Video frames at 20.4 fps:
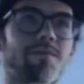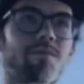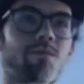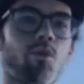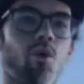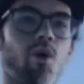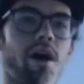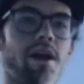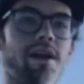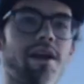
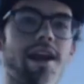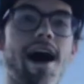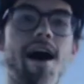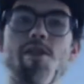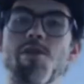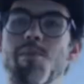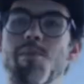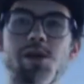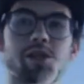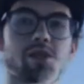Right now,
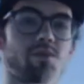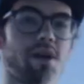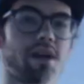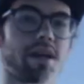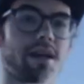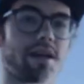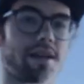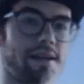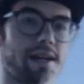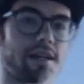the best way to
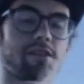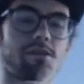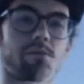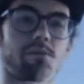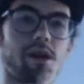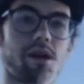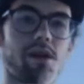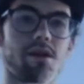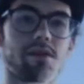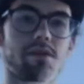connect to
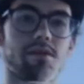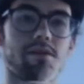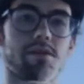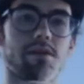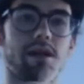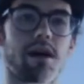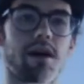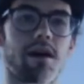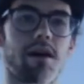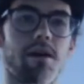me is
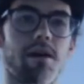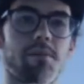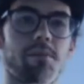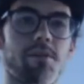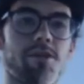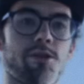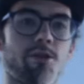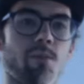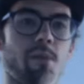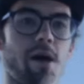
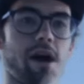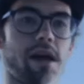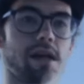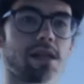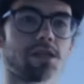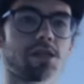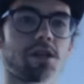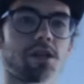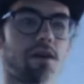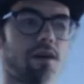through my
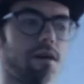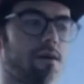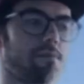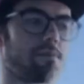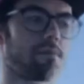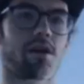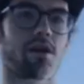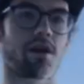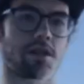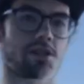Instagram.
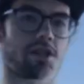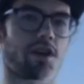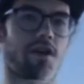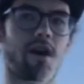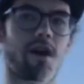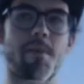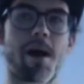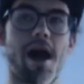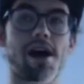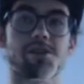
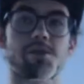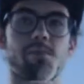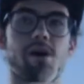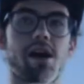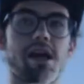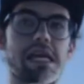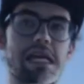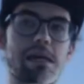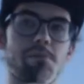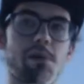Instagram has my
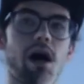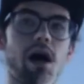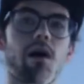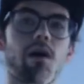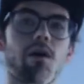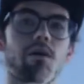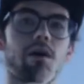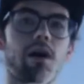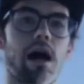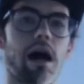
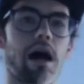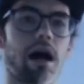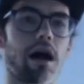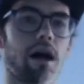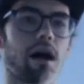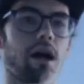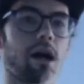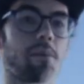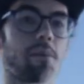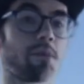email.
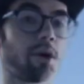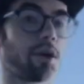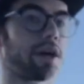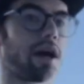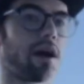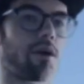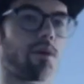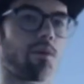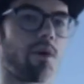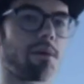I'm building
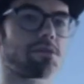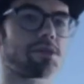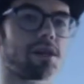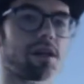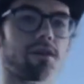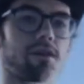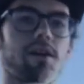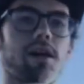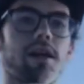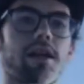out a
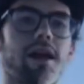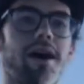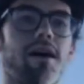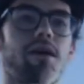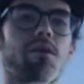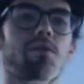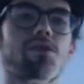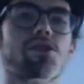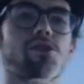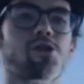website right
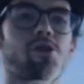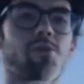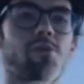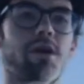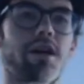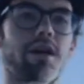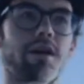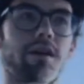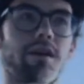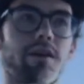now. It should
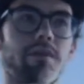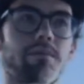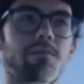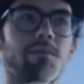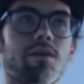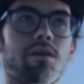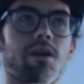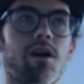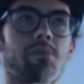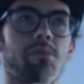be
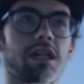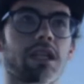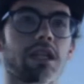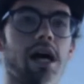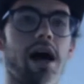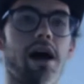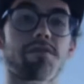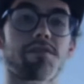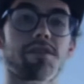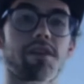coming
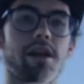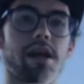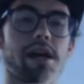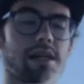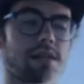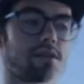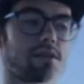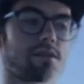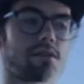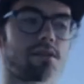live in the
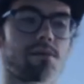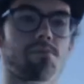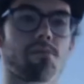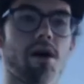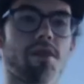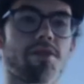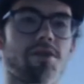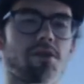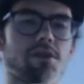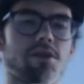next
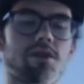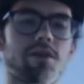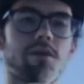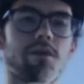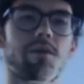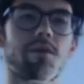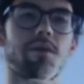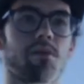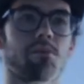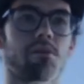month or two.
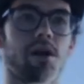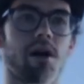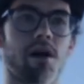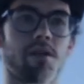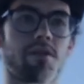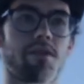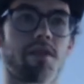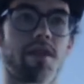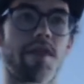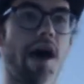But
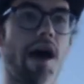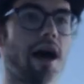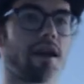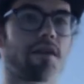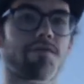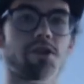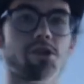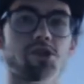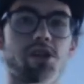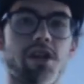other than that,
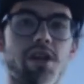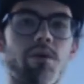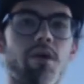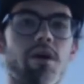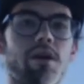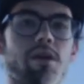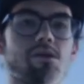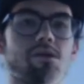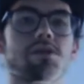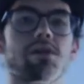if there's
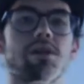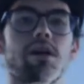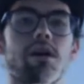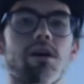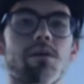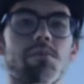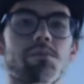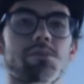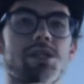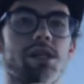anyone who's in
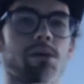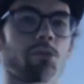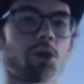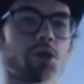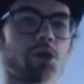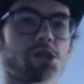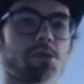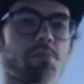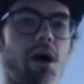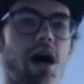a
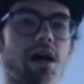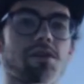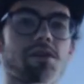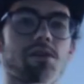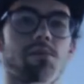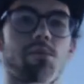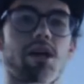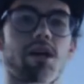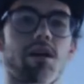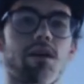similar spot
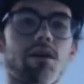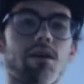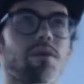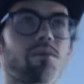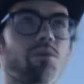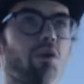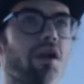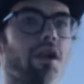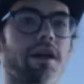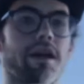to me,
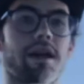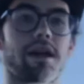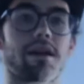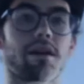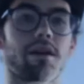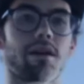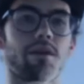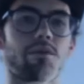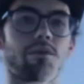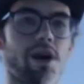willing
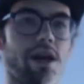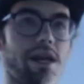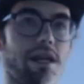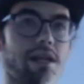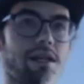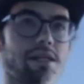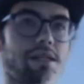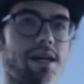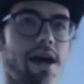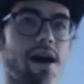and ready
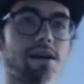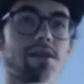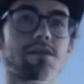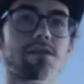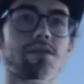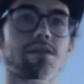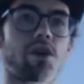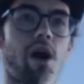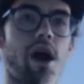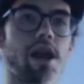to
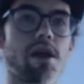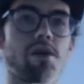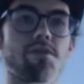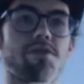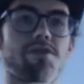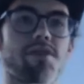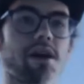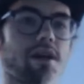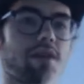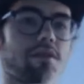test, try new
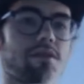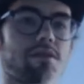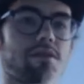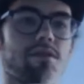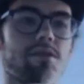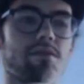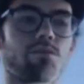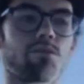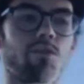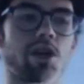things,
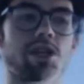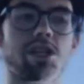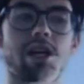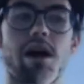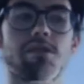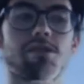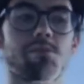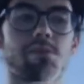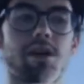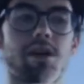just reach
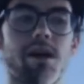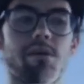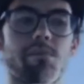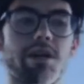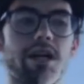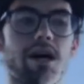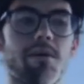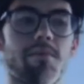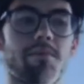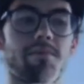out to me, hit
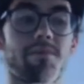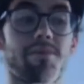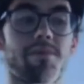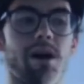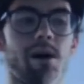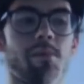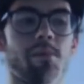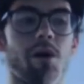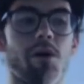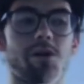me up.
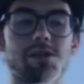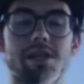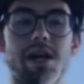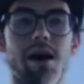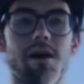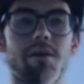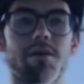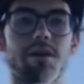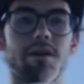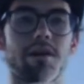I'm always
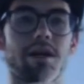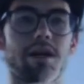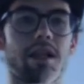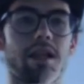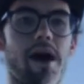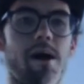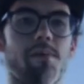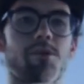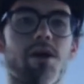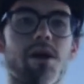down to
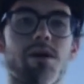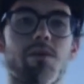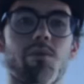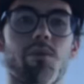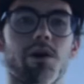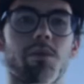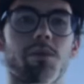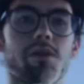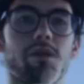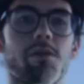collaborate
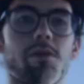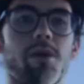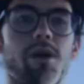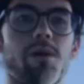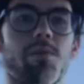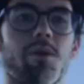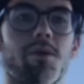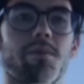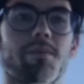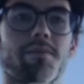with new
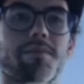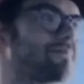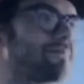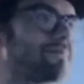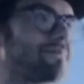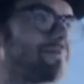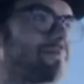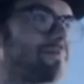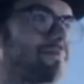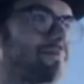people.
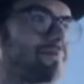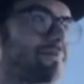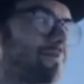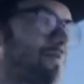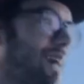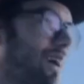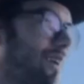So, I mean, that's it.